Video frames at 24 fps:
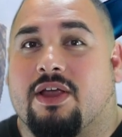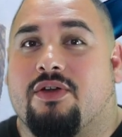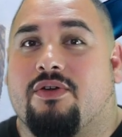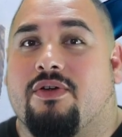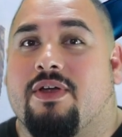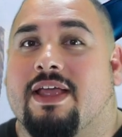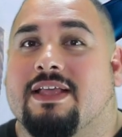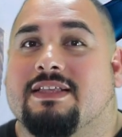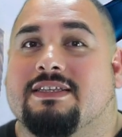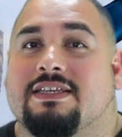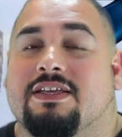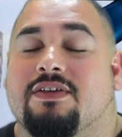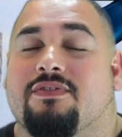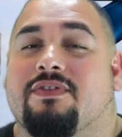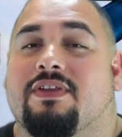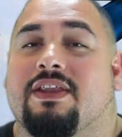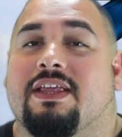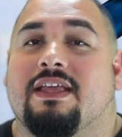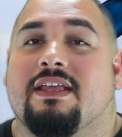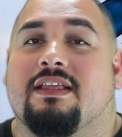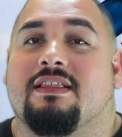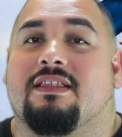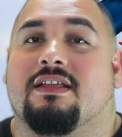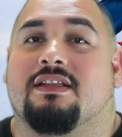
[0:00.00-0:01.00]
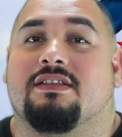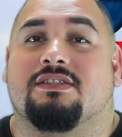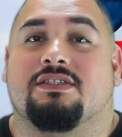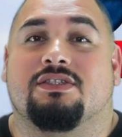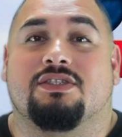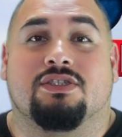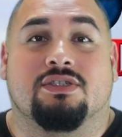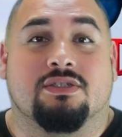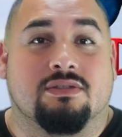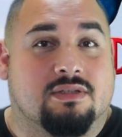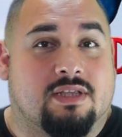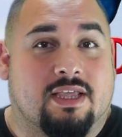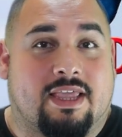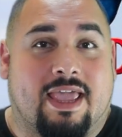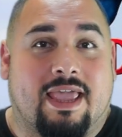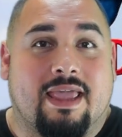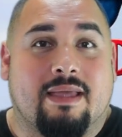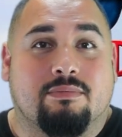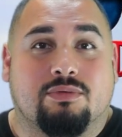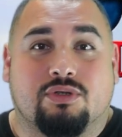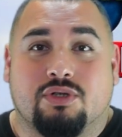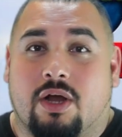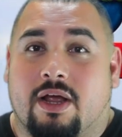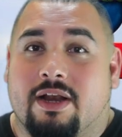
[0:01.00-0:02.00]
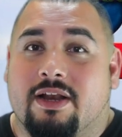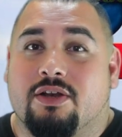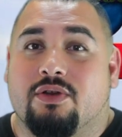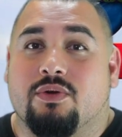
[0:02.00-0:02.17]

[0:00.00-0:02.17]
creativity, the game tried to